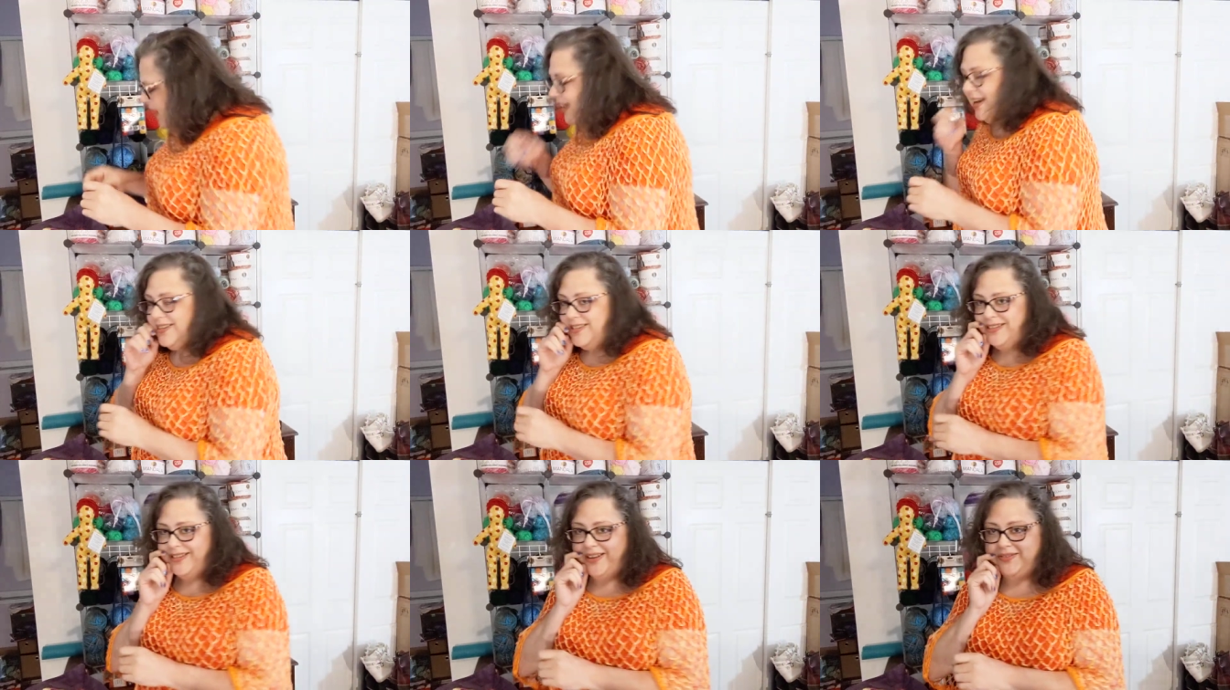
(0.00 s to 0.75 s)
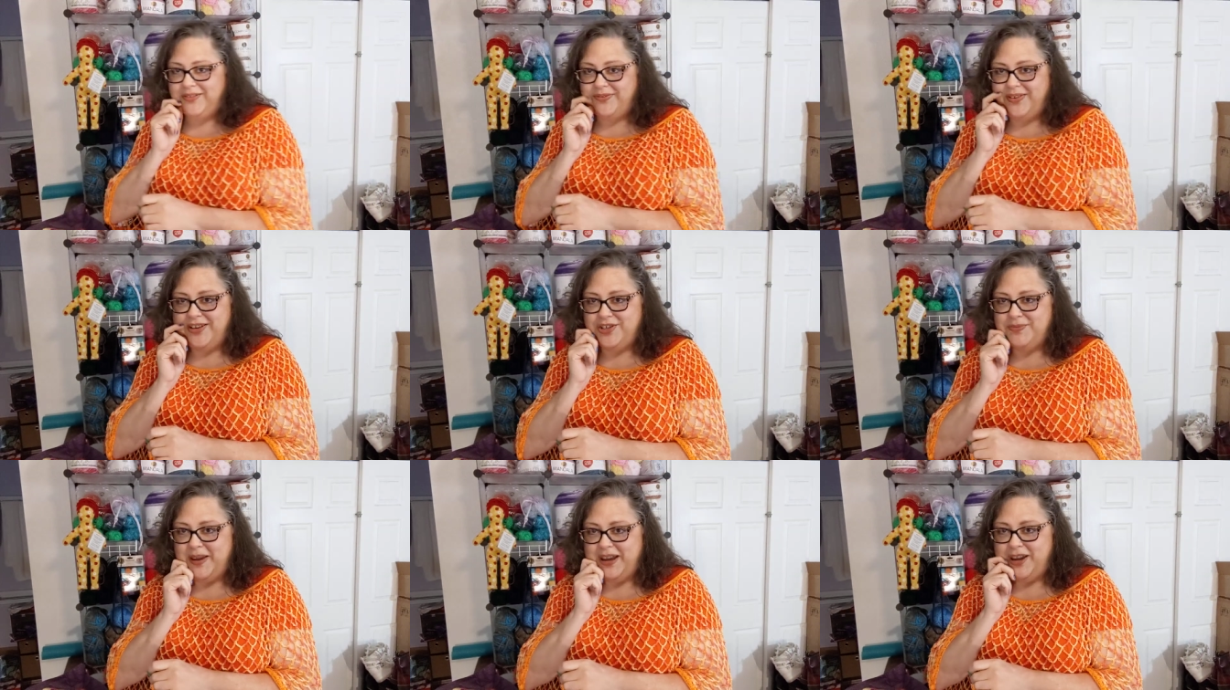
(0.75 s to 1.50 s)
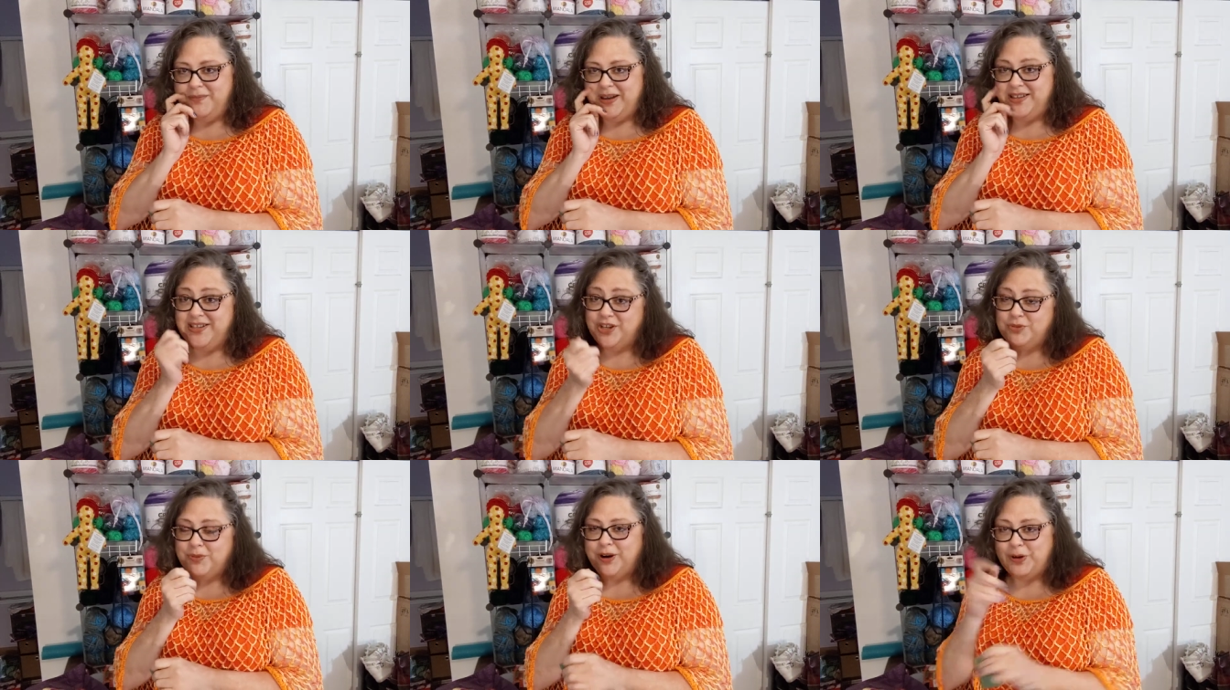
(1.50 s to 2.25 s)
And I still have to finish making my
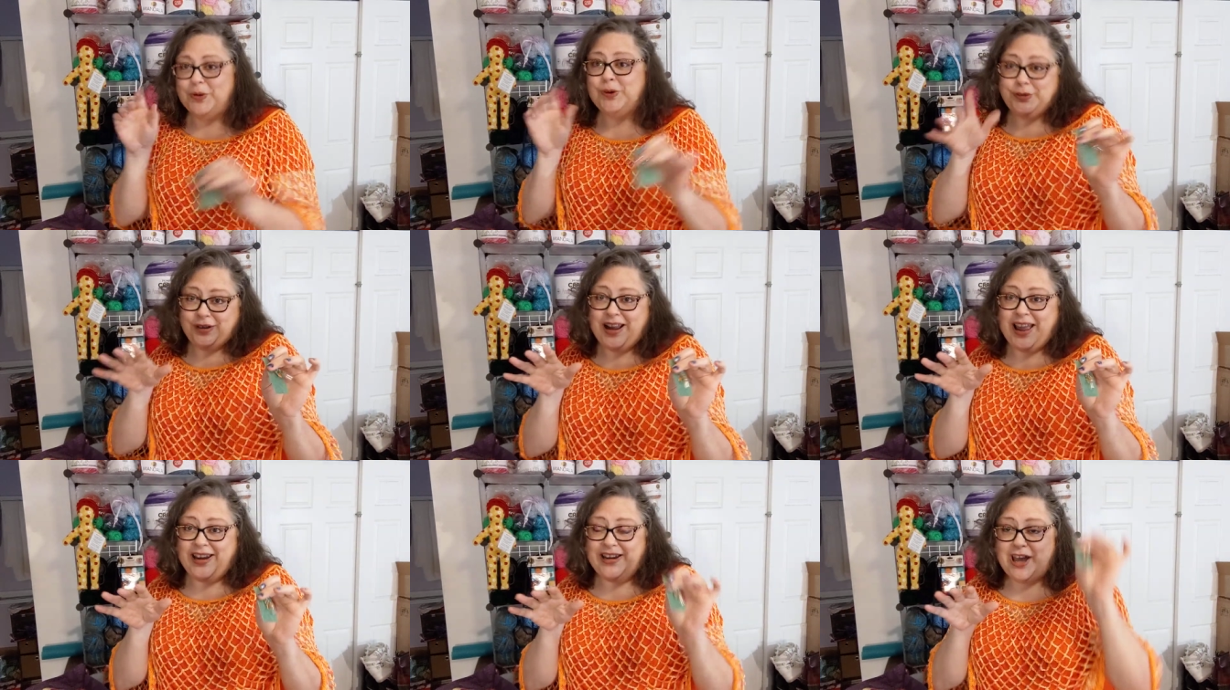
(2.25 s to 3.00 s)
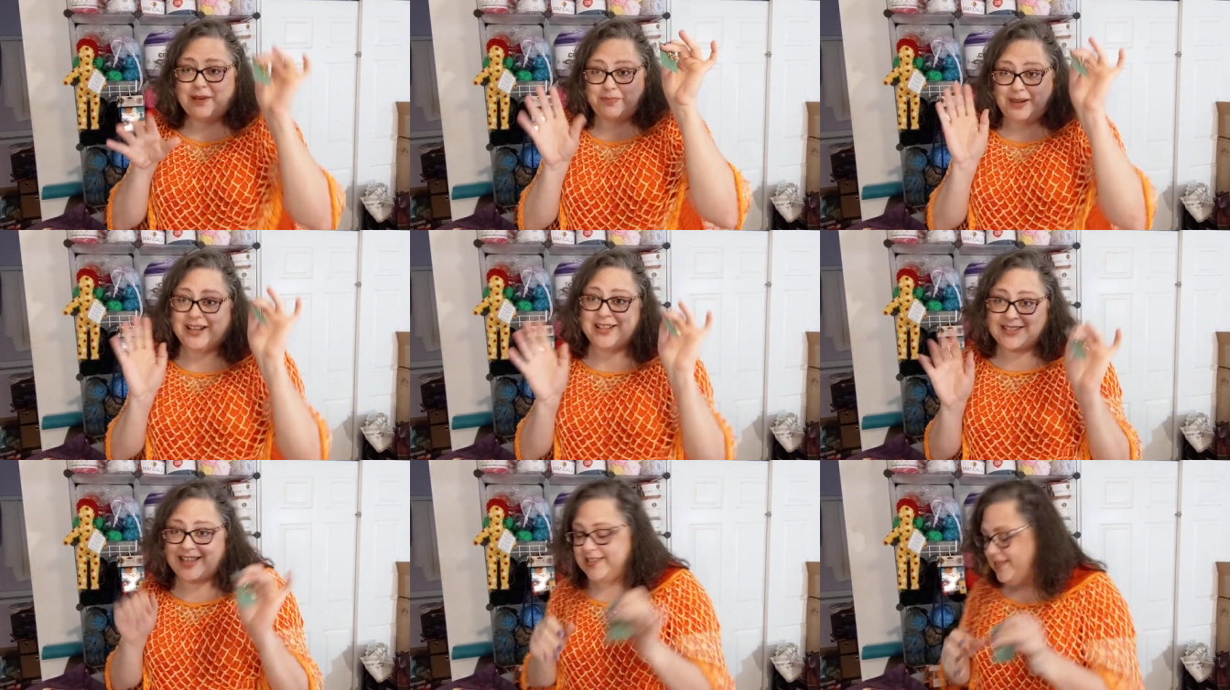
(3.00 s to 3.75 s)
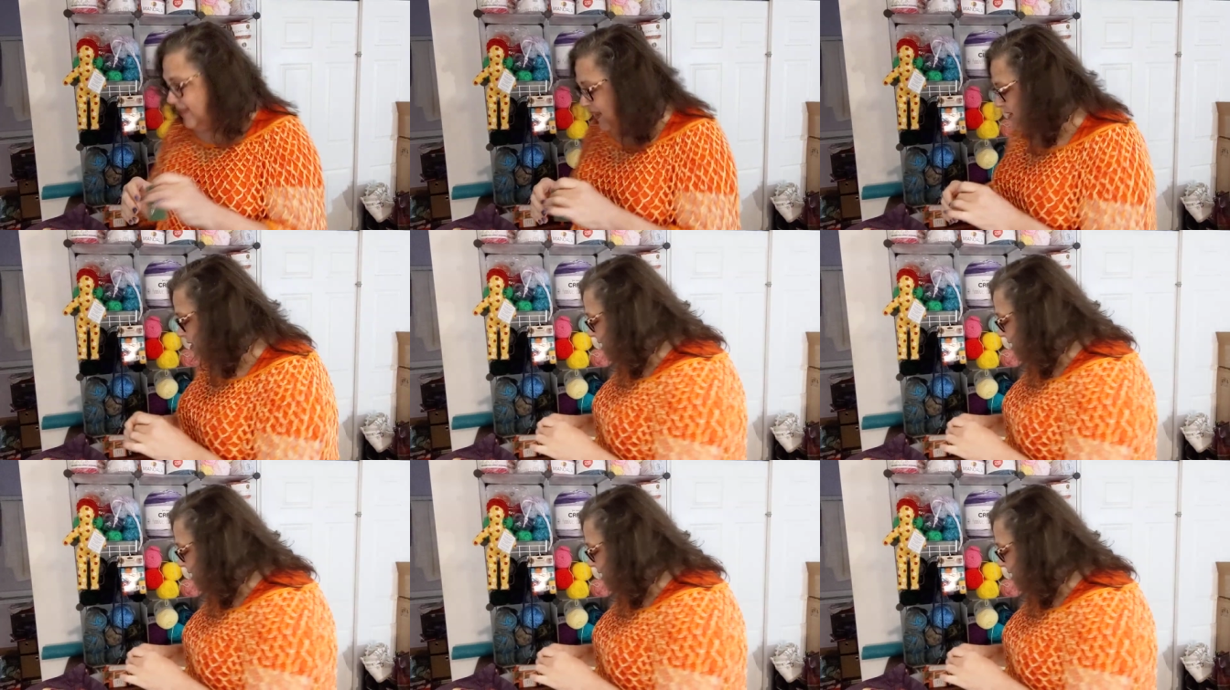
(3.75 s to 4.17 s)
stitch marker holder and hang it up because that's the